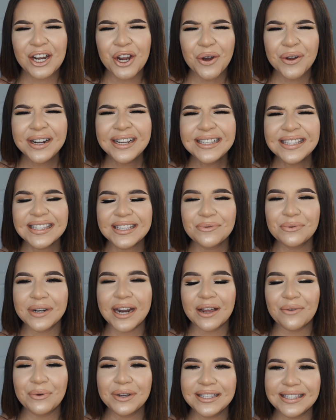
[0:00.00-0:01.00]
noticed and what
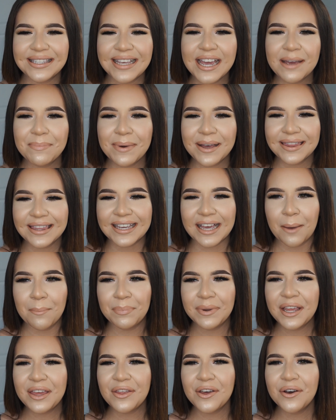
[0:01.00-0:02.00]
I would say about the
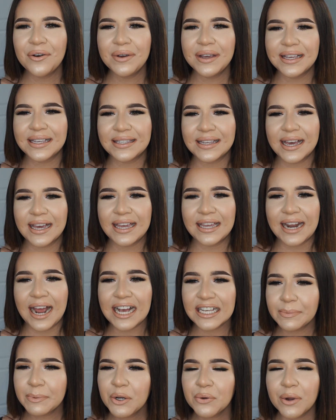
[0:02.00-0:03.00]
company though is that it
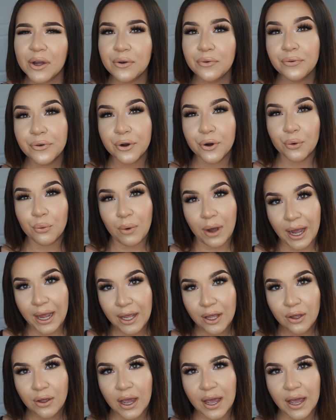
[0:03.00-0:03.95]
has been around for a while.